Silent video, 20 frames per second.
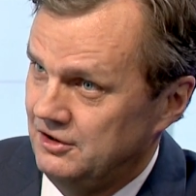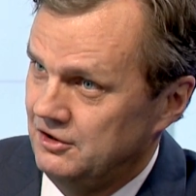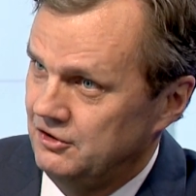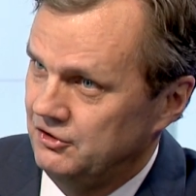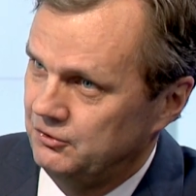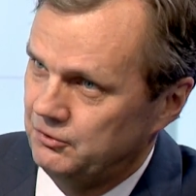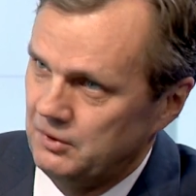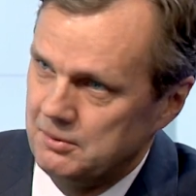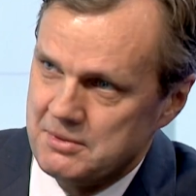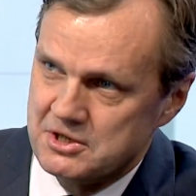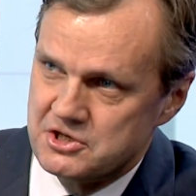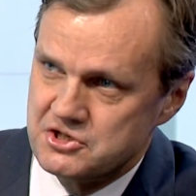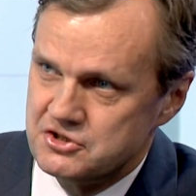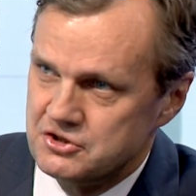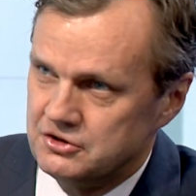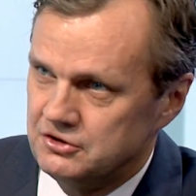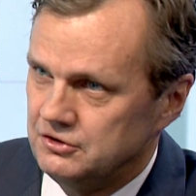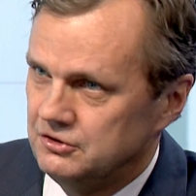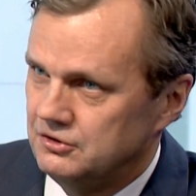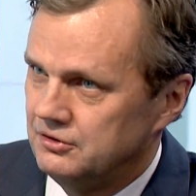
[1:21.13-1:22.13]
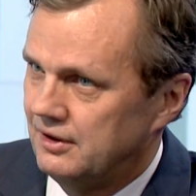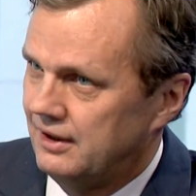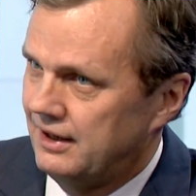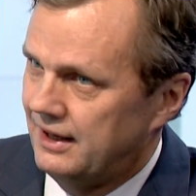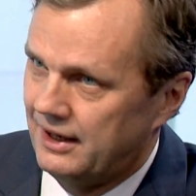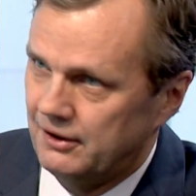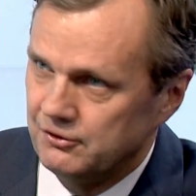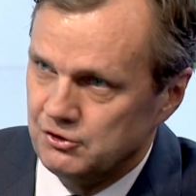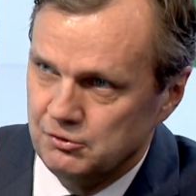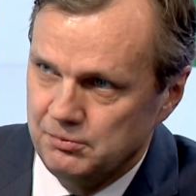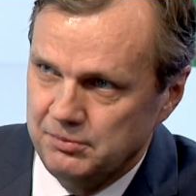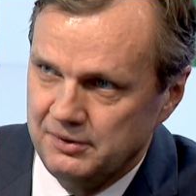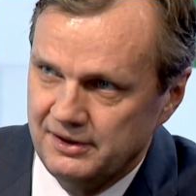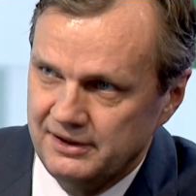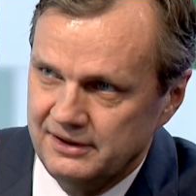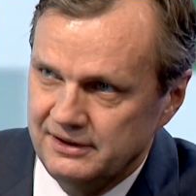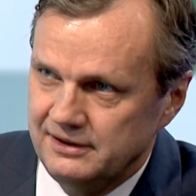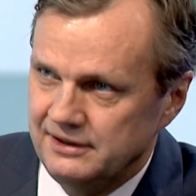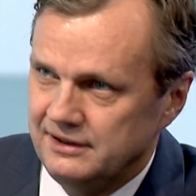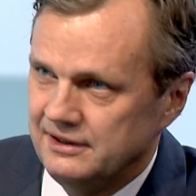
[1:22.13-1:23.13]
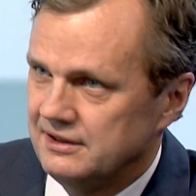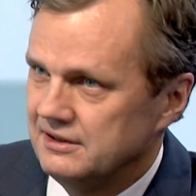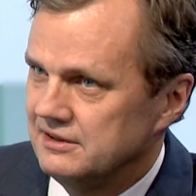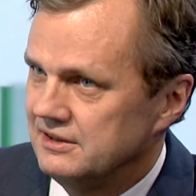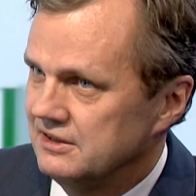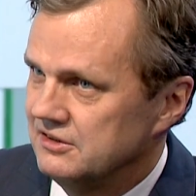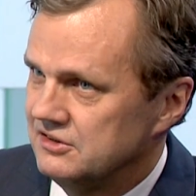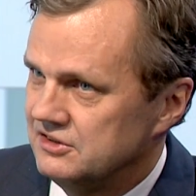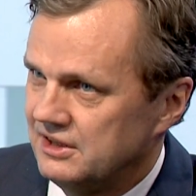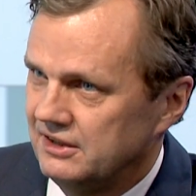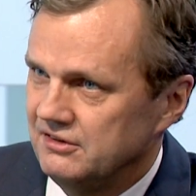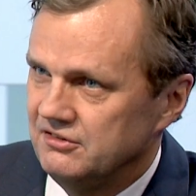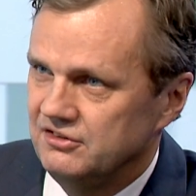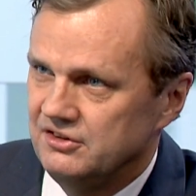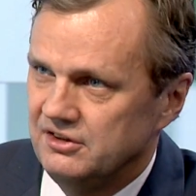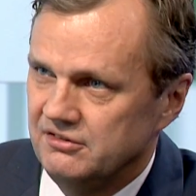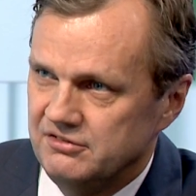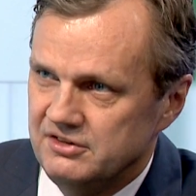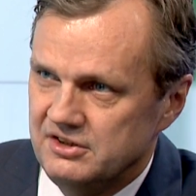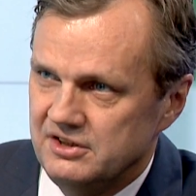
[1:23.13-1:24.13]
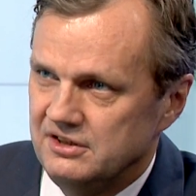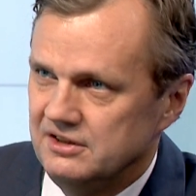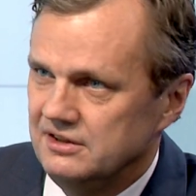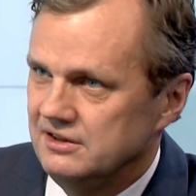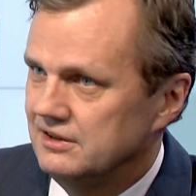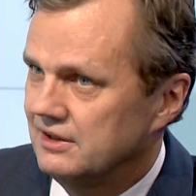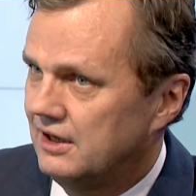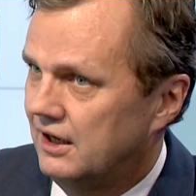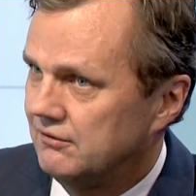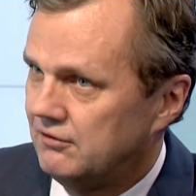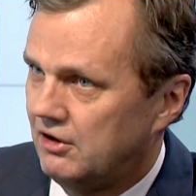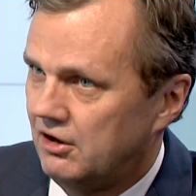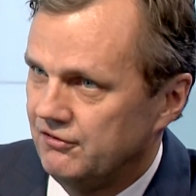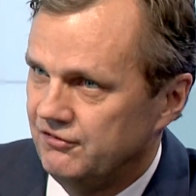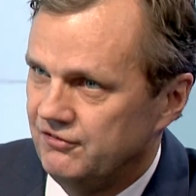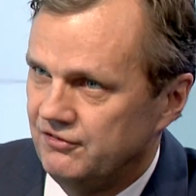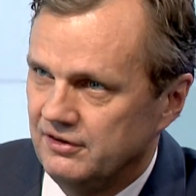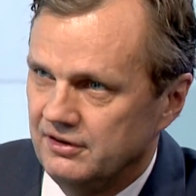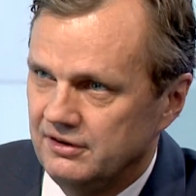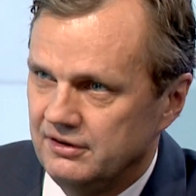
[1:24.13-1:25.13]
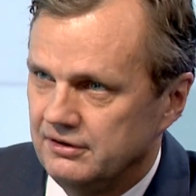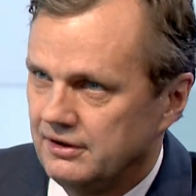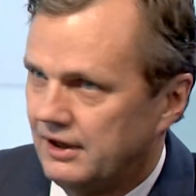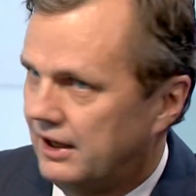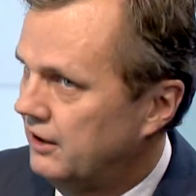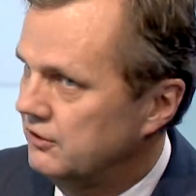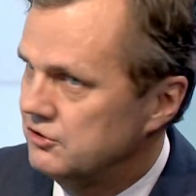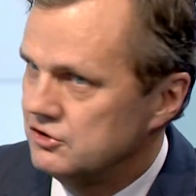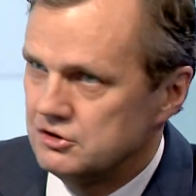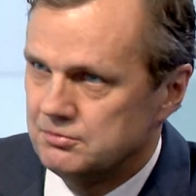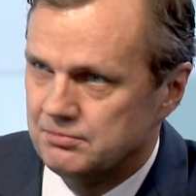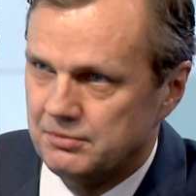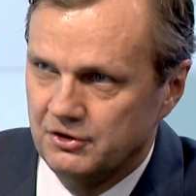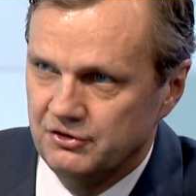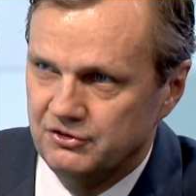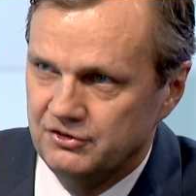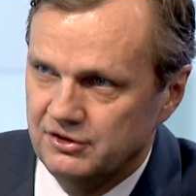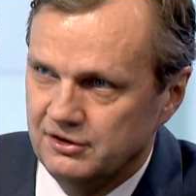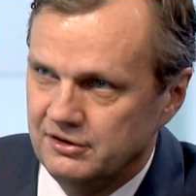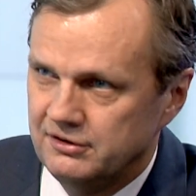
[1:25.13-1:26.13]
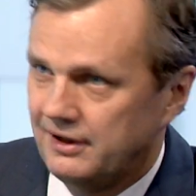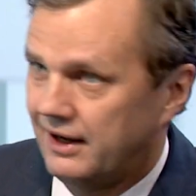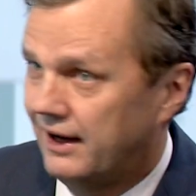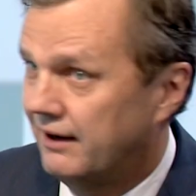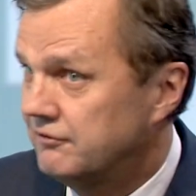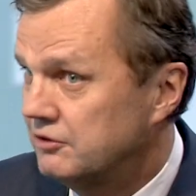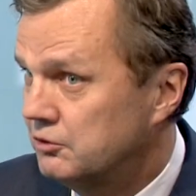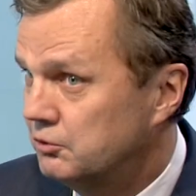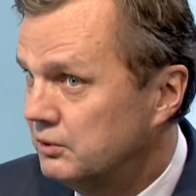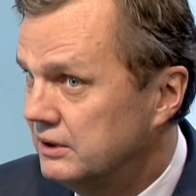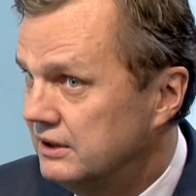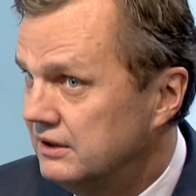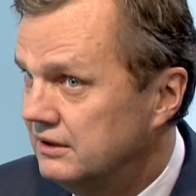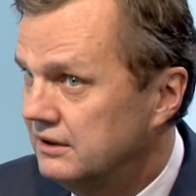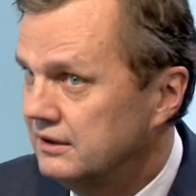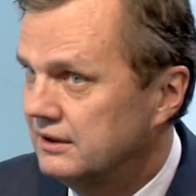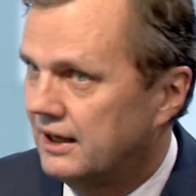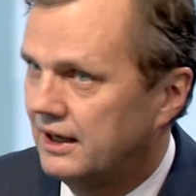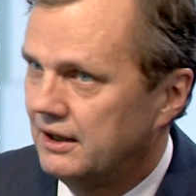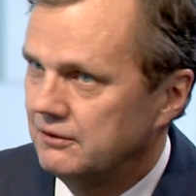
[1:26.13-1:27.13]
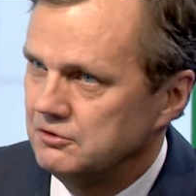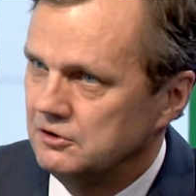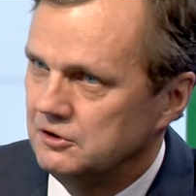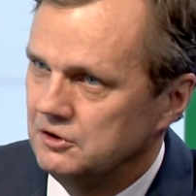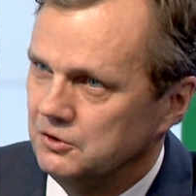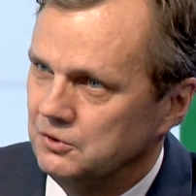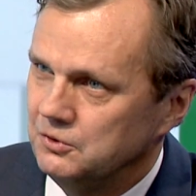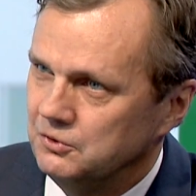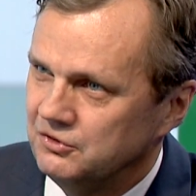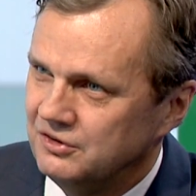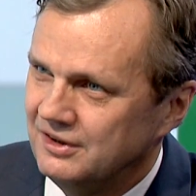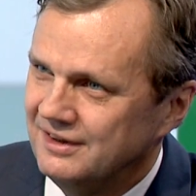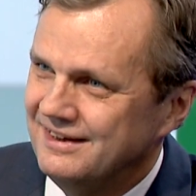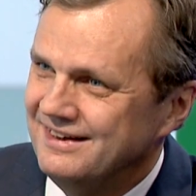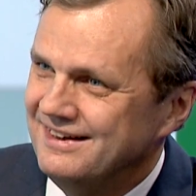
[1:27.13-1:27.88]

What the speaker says: So we measure how you're playing, the intensity, how often, how you deposit, how you win, how you lose.